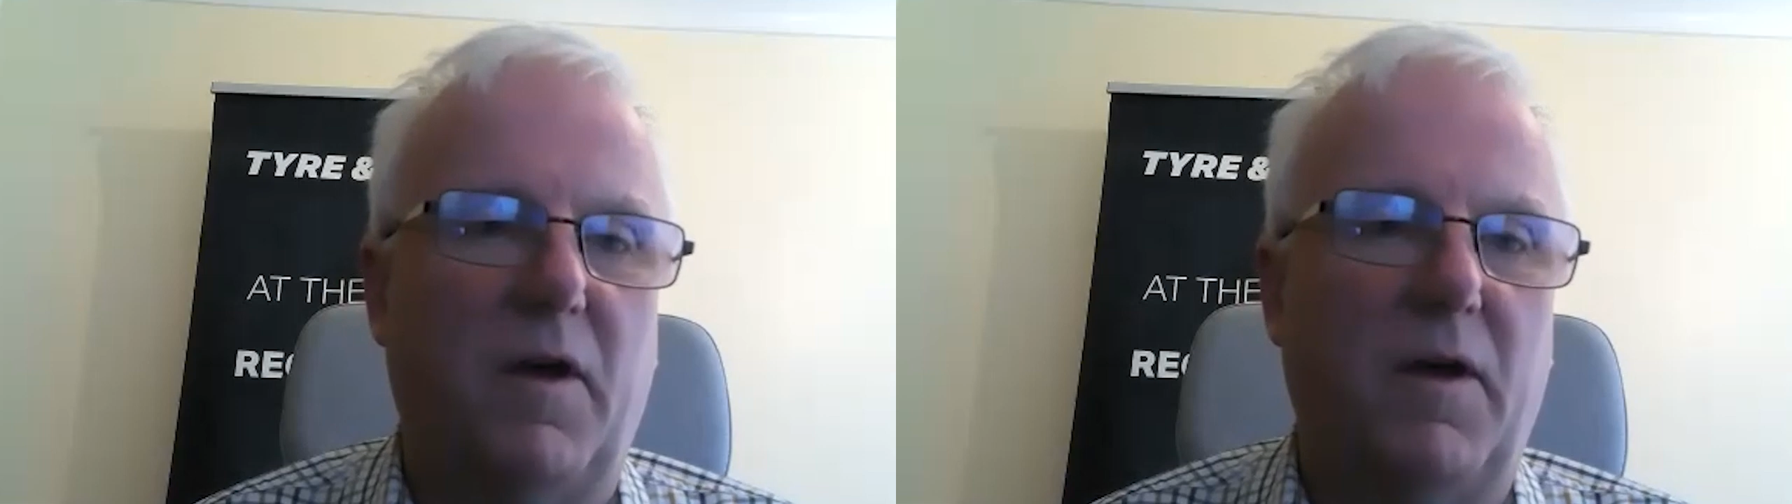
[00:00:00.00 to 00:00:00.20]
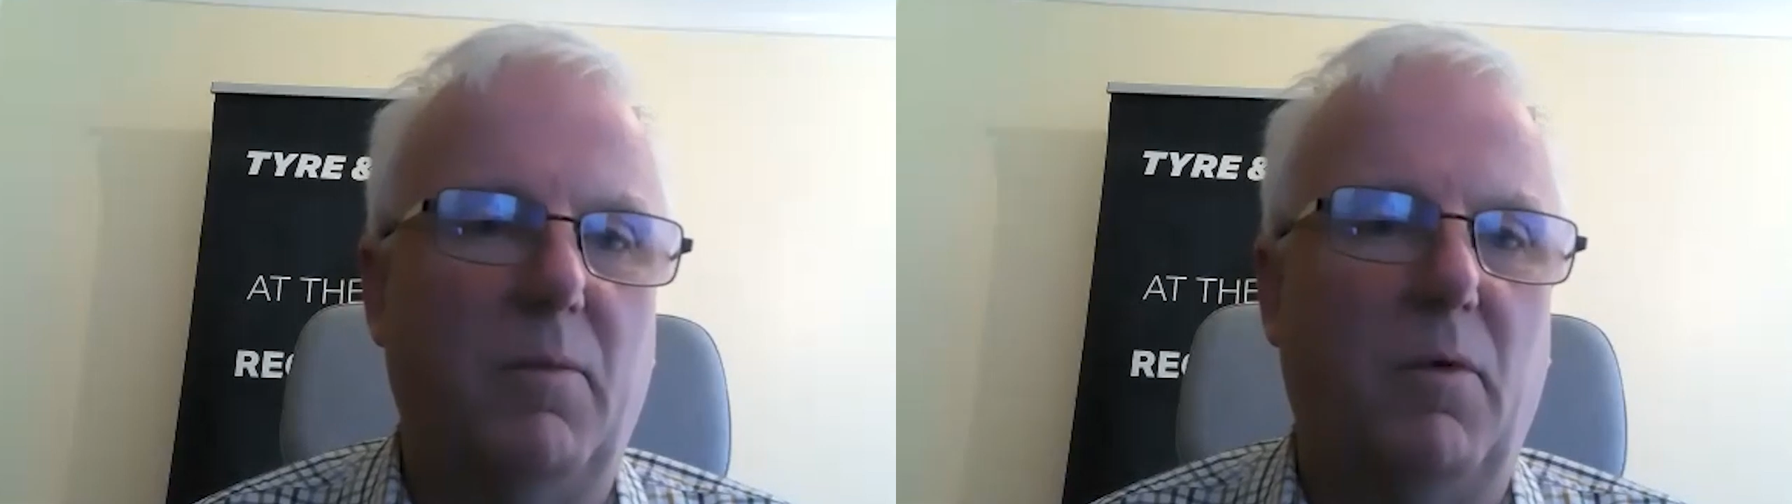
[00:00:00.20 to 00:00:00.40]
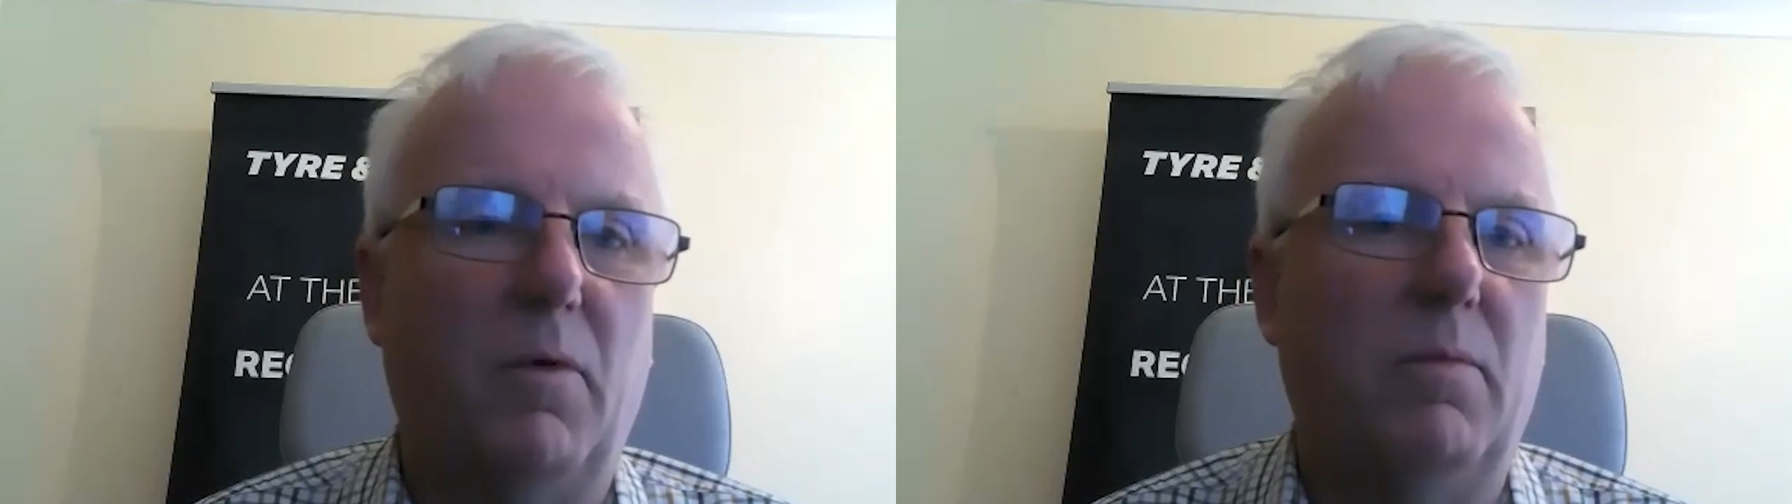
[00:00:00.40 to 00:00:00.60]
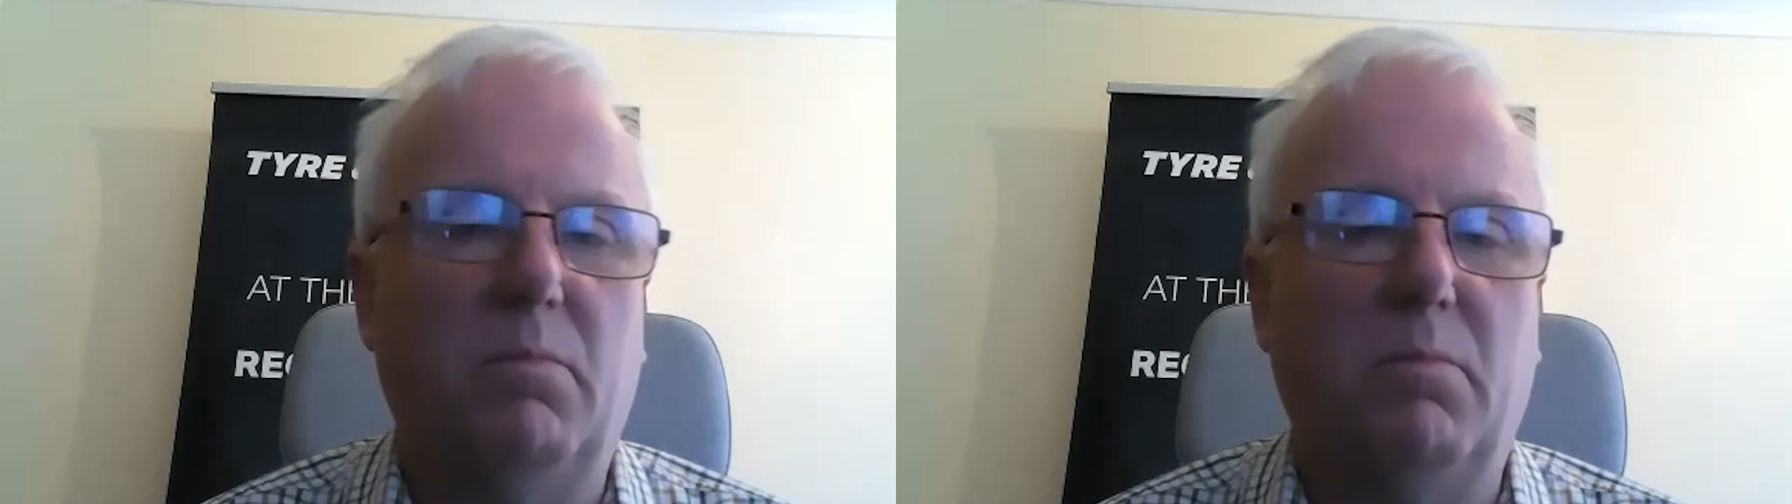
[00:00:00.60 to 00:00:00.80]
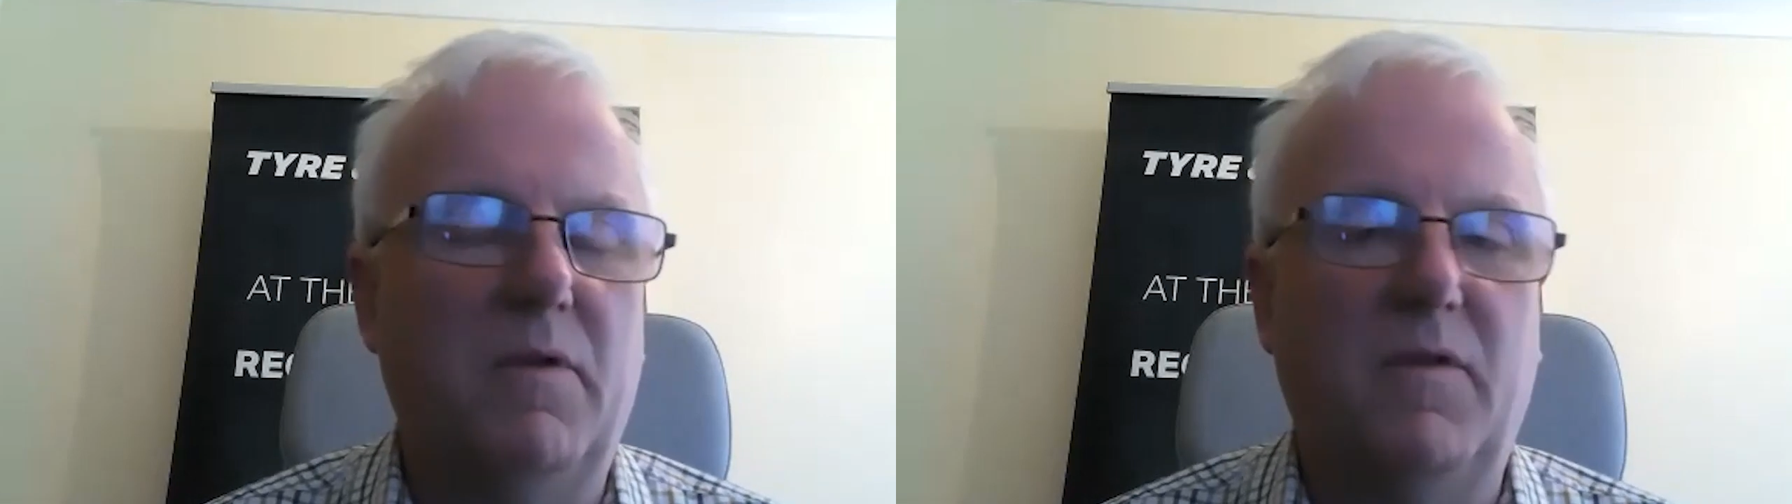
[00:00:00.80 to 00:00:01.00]

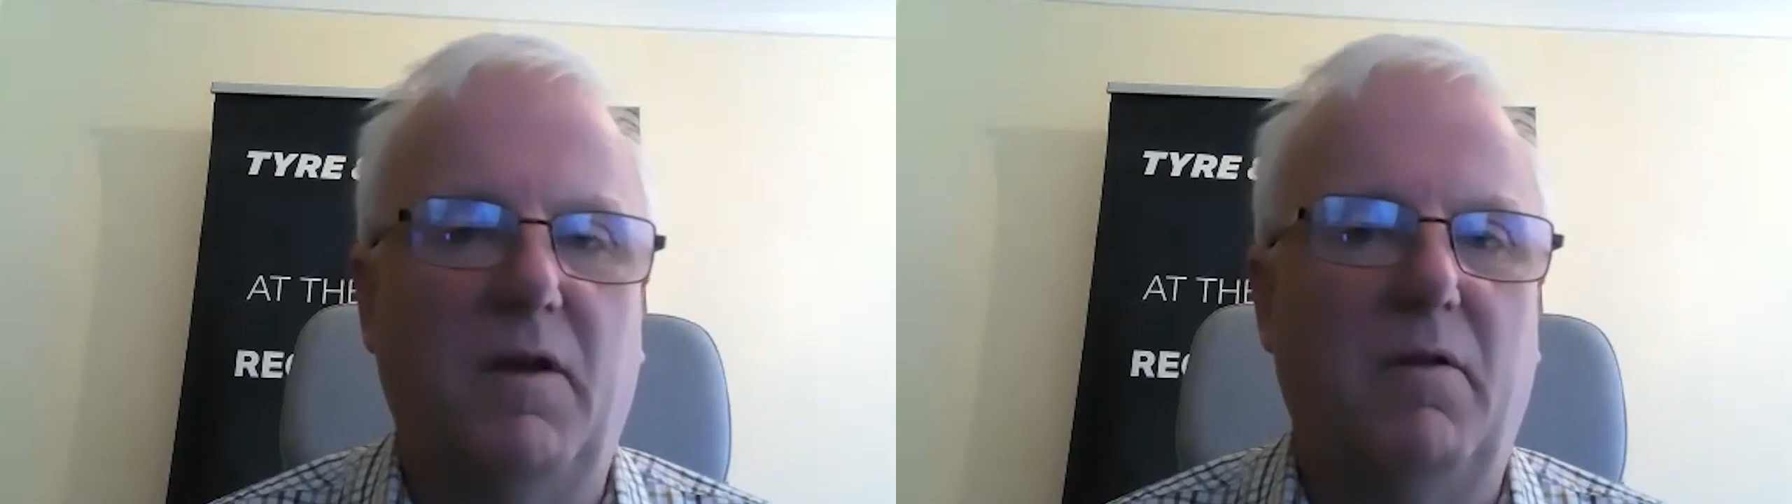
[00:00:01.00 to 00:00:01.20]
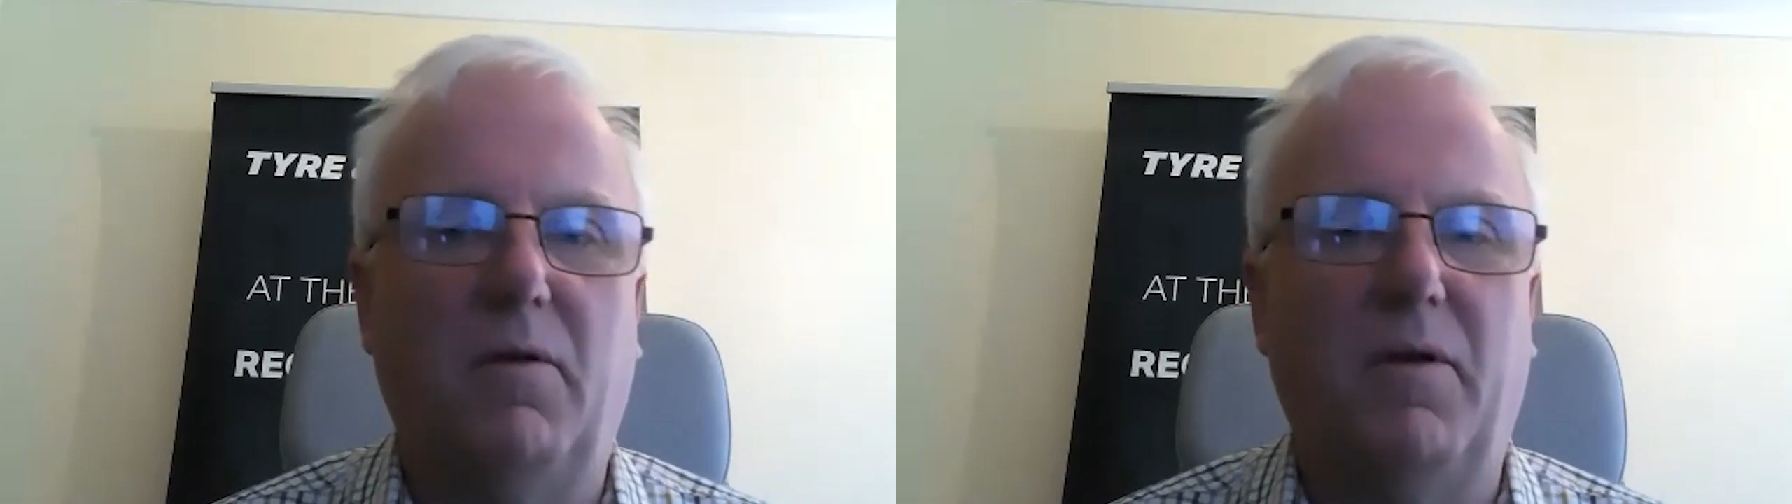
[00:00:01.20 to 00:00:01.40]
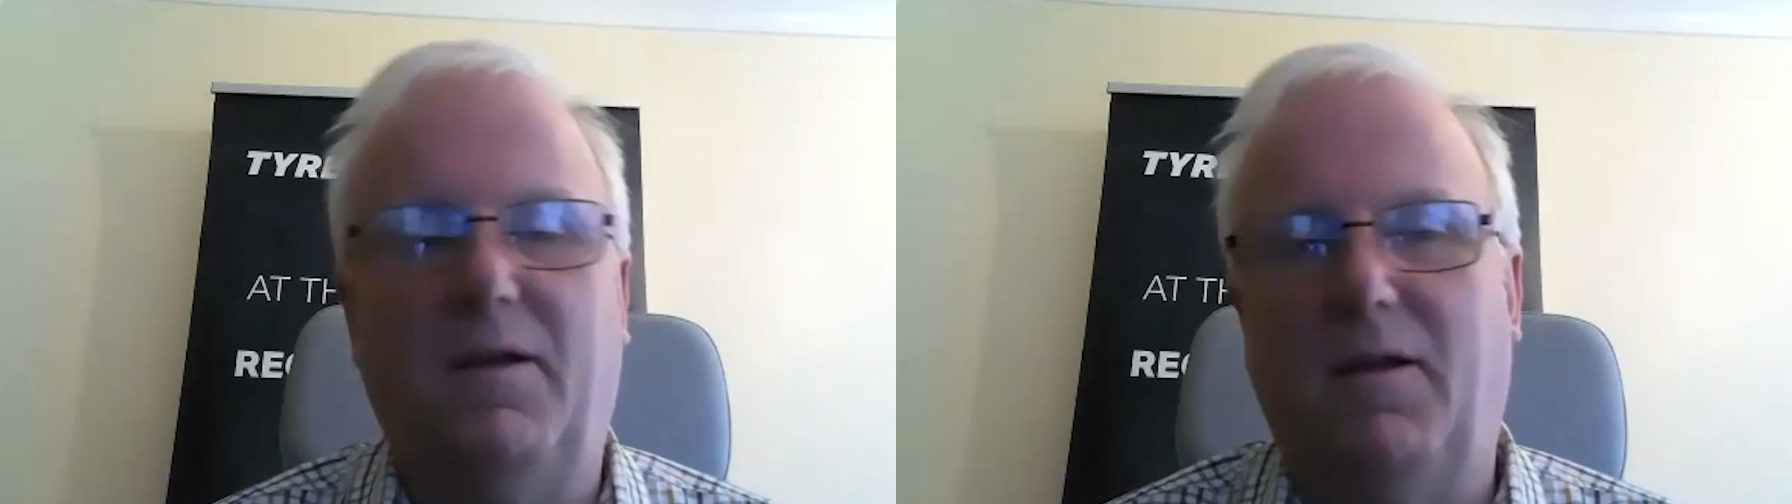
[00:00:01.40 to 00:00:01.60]
sidewall material.